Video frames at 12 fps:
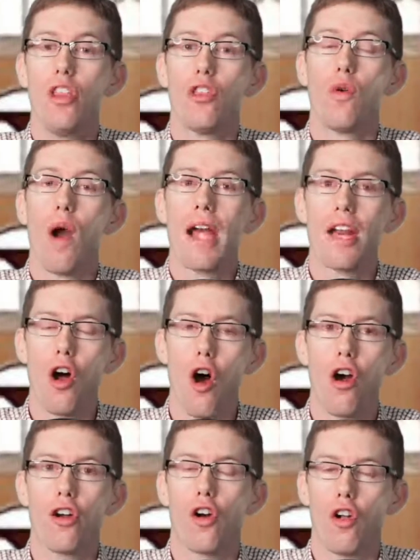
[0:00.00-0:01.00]
they'll write an
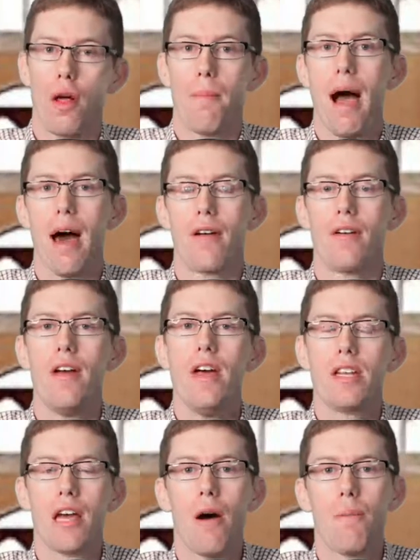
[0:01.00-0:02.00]
article about it
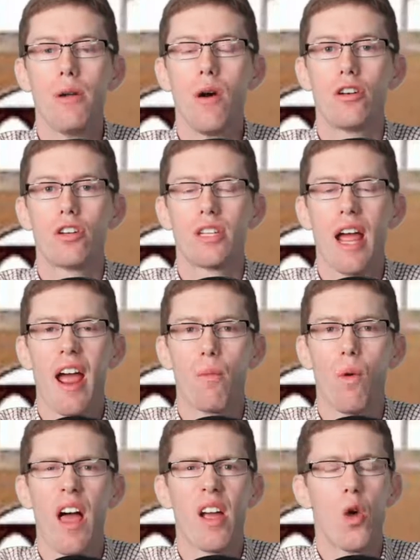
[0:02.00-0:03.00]
to help you understand,
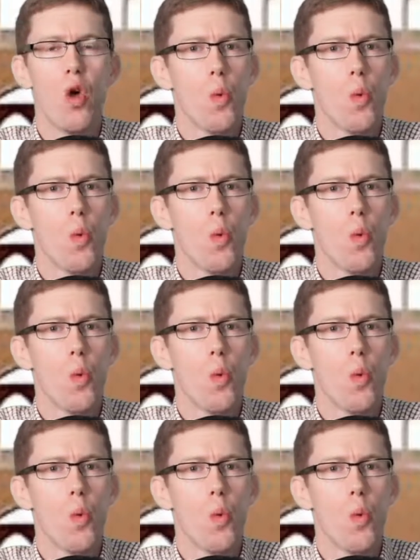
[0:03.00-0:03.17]
like,